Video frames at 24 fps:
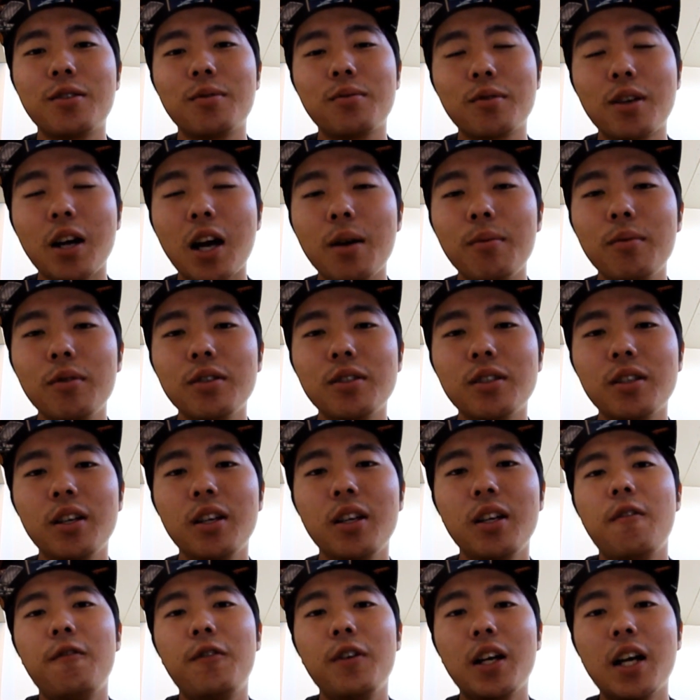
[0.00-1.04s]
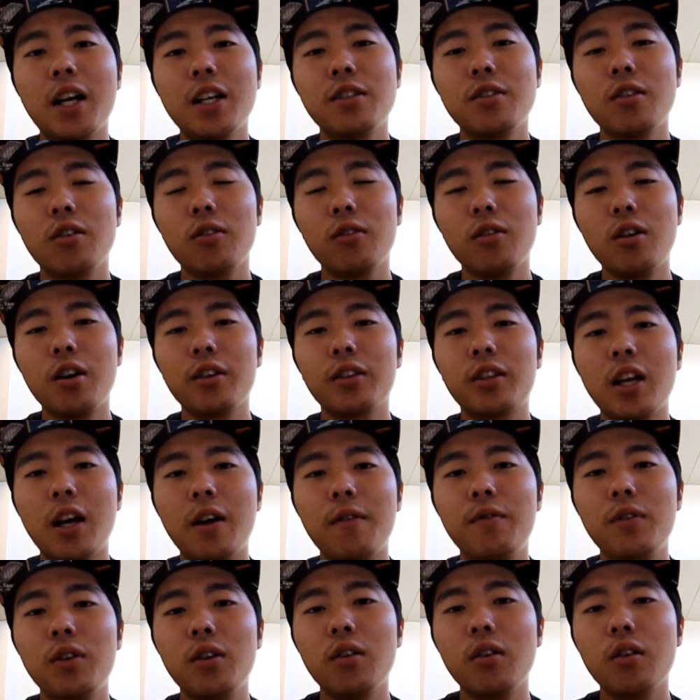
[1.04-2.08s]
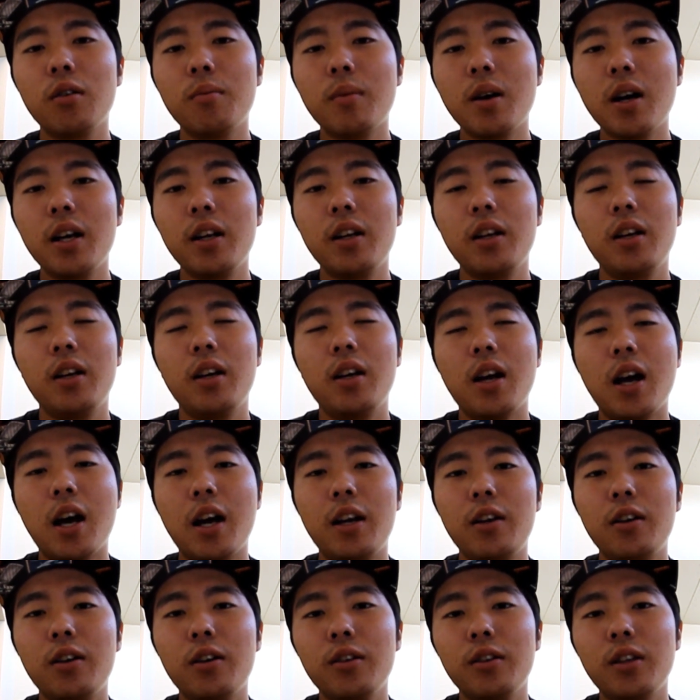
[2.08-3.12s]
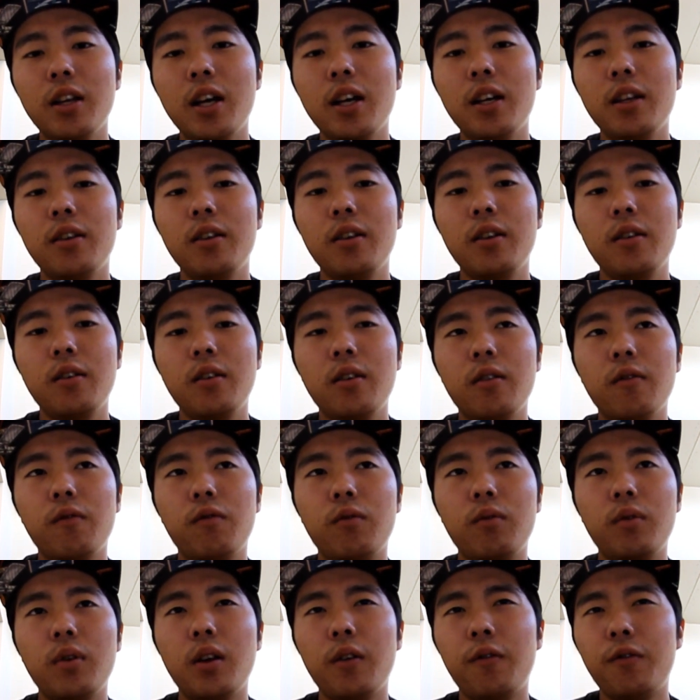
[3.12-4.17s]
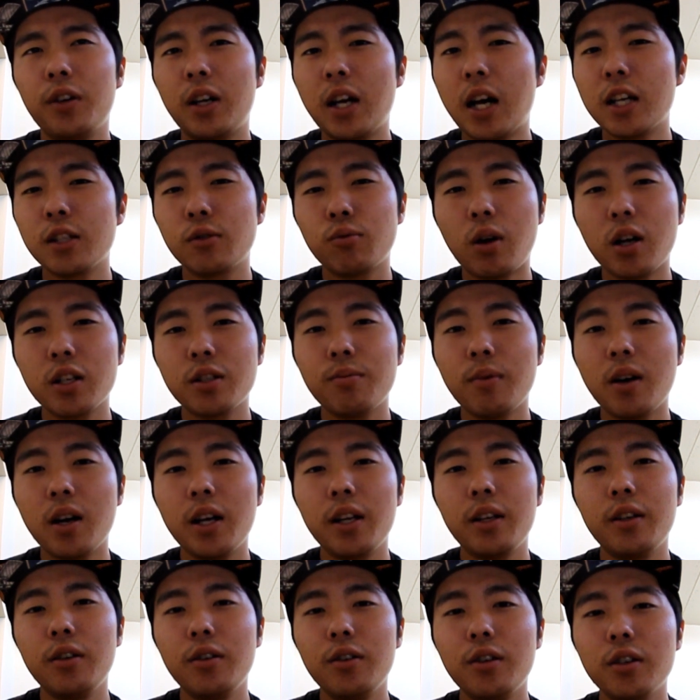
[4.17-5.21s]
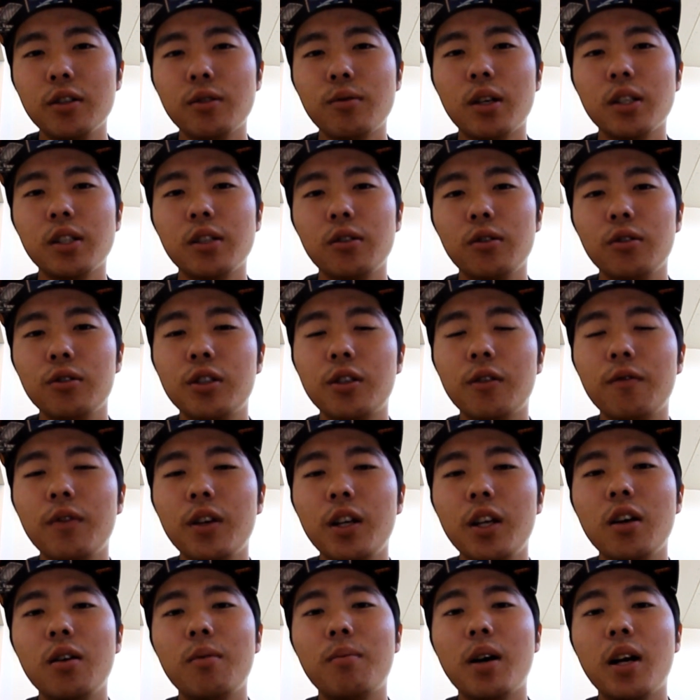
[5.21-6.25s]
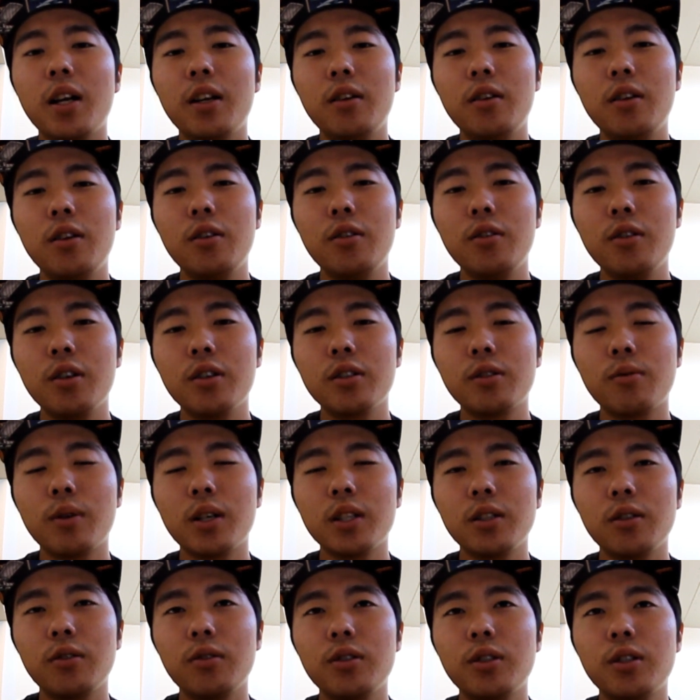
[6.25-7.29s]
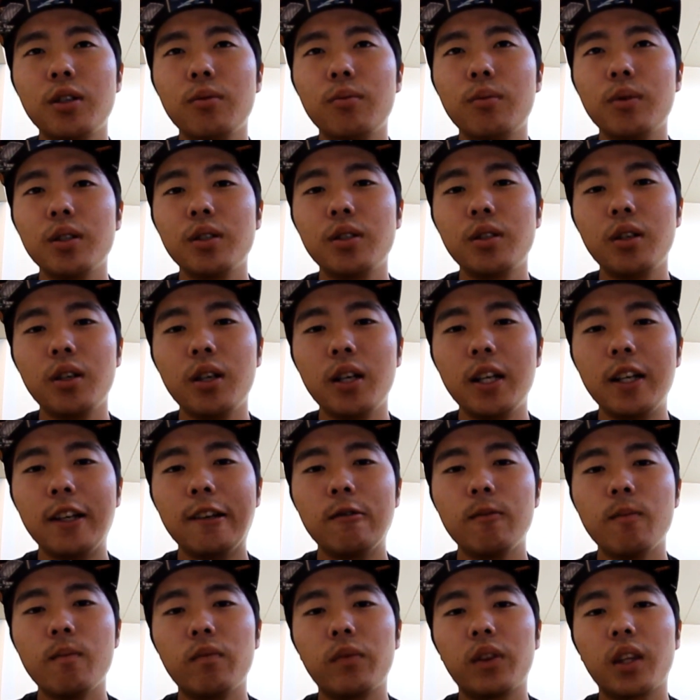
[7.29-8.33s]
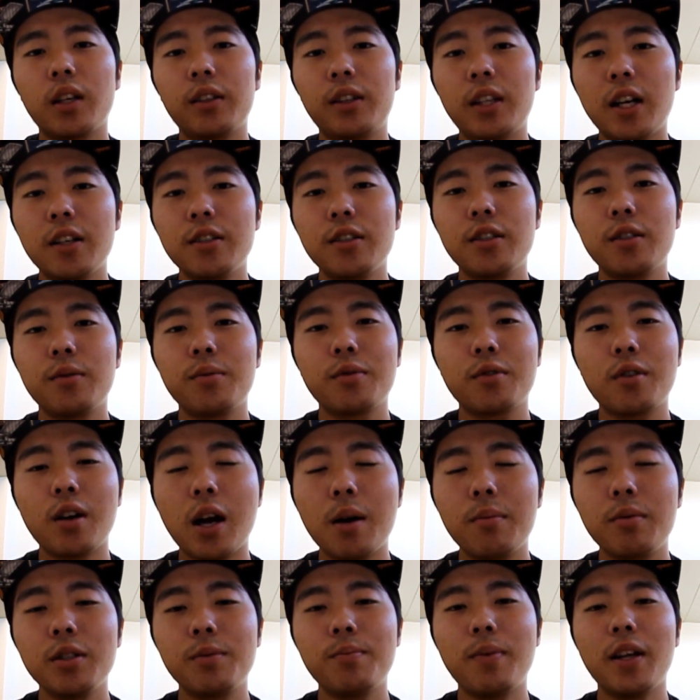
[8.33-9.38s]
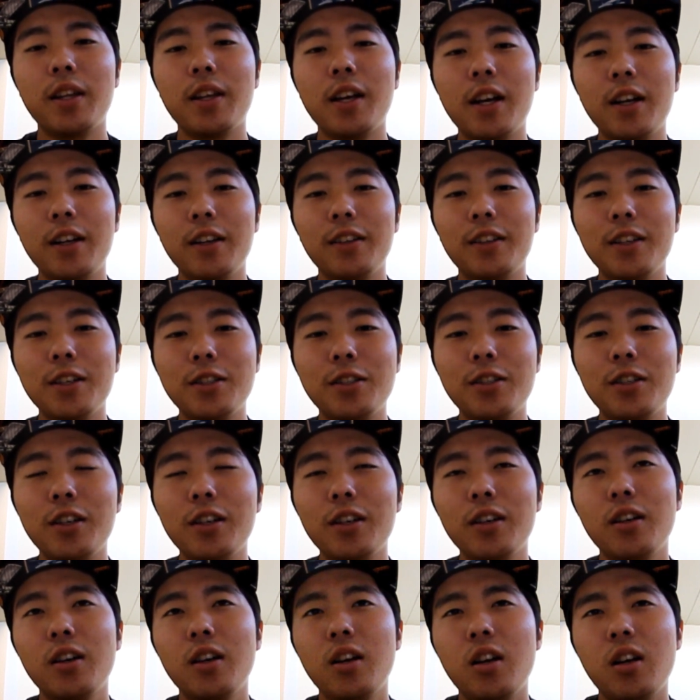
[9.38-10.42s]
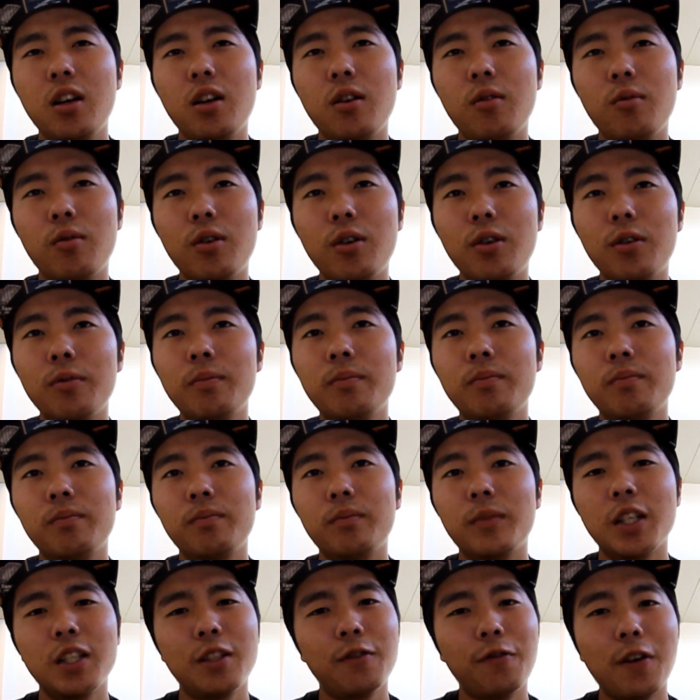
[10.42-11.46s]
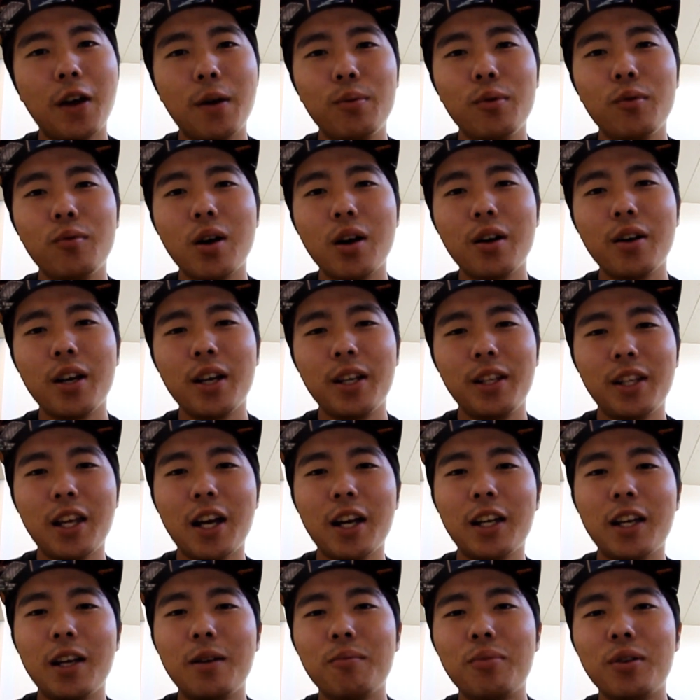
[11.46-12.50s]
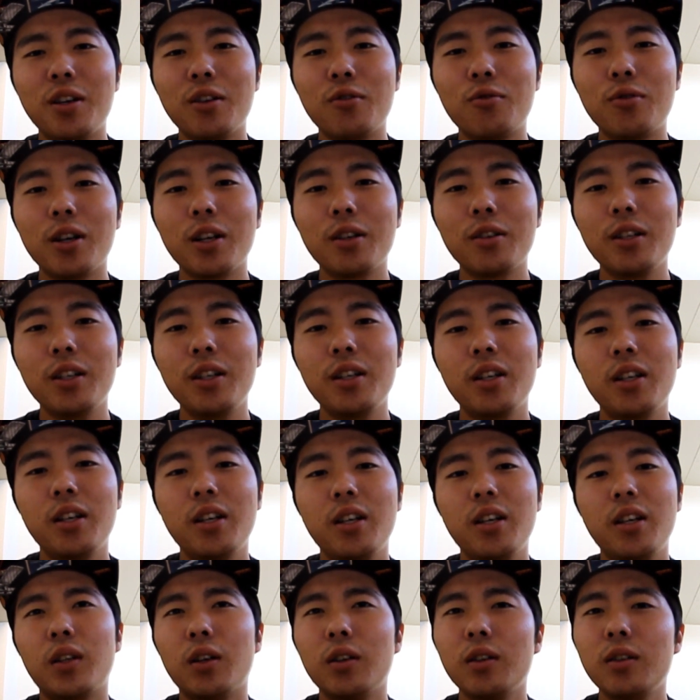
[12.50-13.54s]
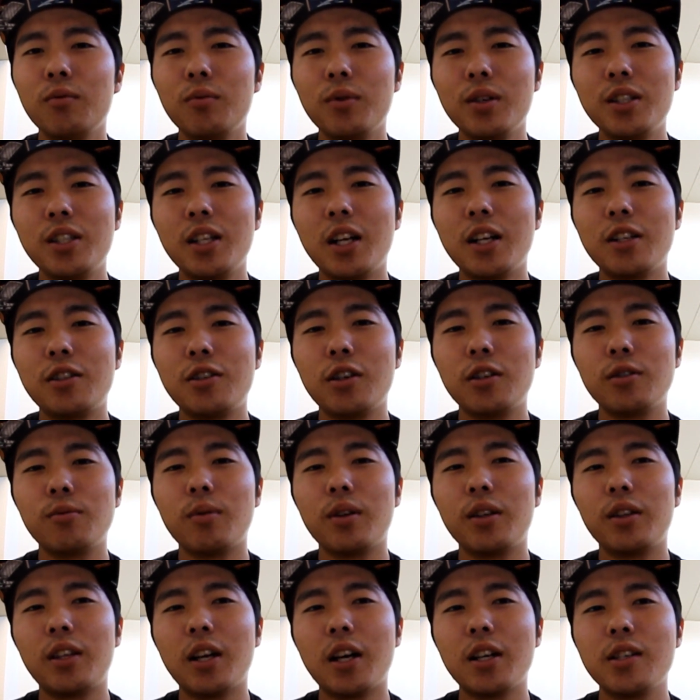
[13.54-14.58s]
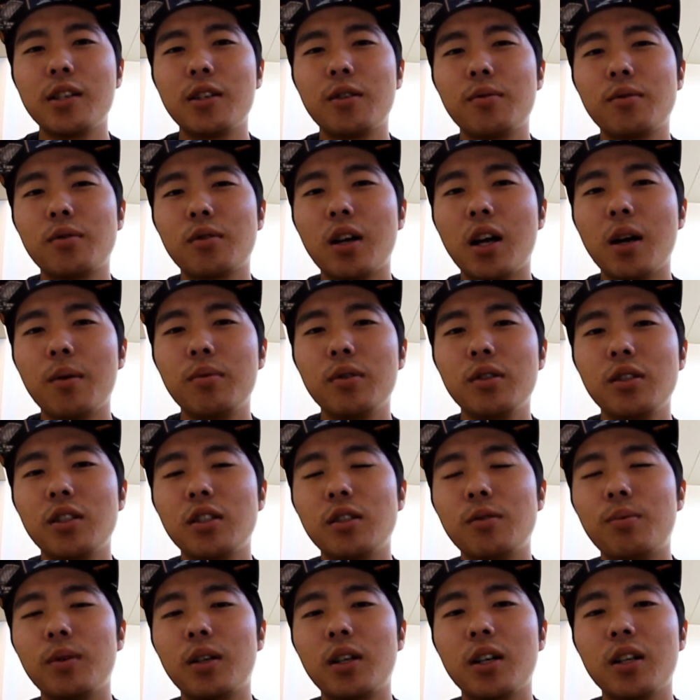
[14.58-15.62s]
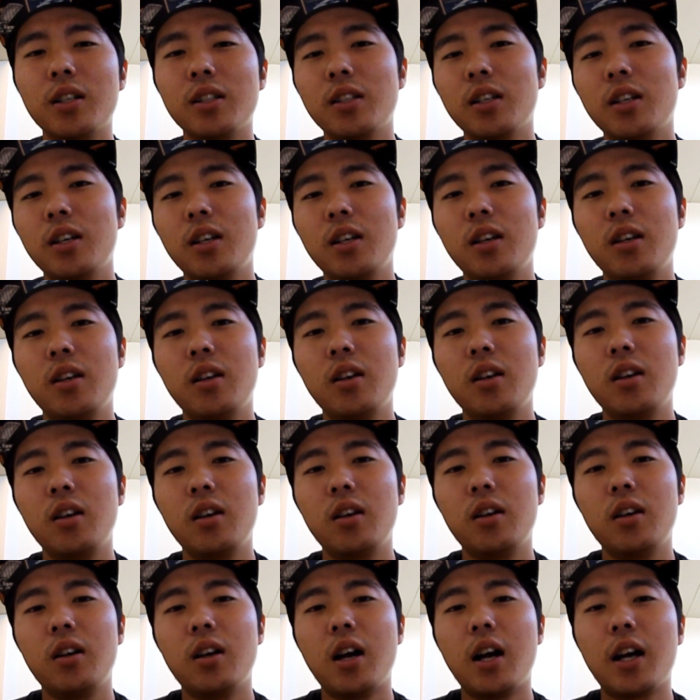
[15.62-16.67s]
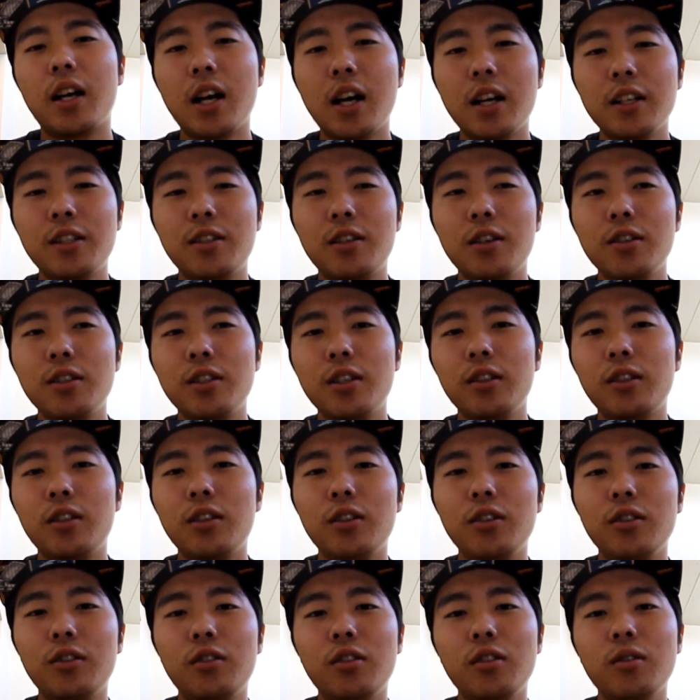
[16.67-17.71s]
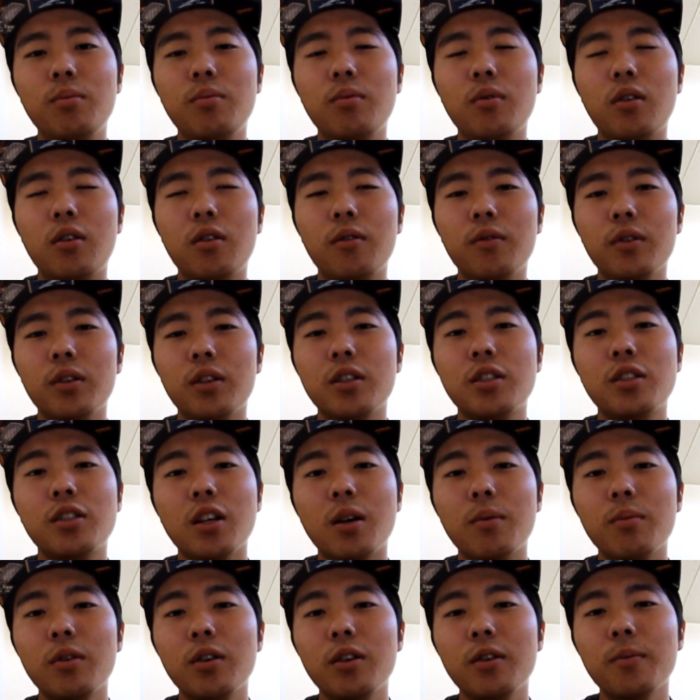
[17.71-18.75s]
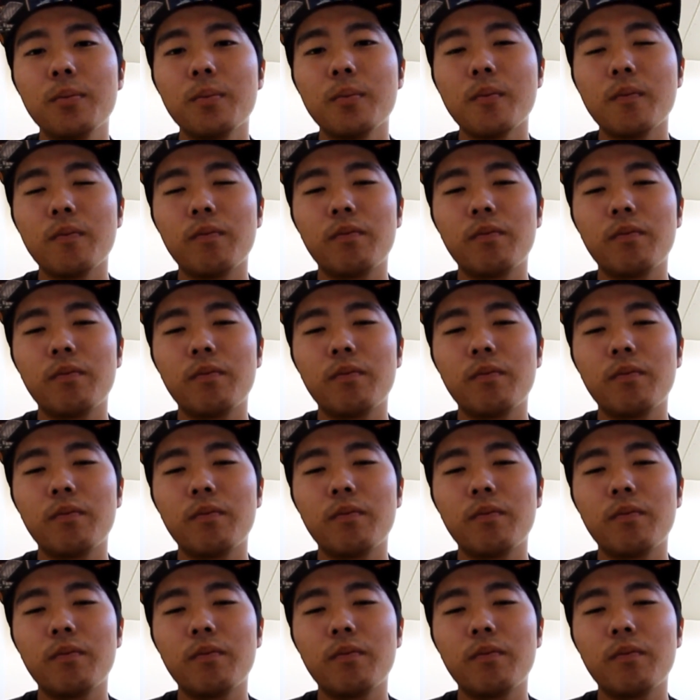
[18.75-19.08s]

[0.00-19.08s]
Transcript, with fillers: subscribers. If you guys are a long-time viewer of mine, I know that if you guys watch my New Year's resolution video, my New Year's resolution was to hit 1,000 subscribers by the end of this year. Well, it's February and that came pretty quickly. The only reason I chose 1,000 subscribers is because I got serious into YouTube over the summer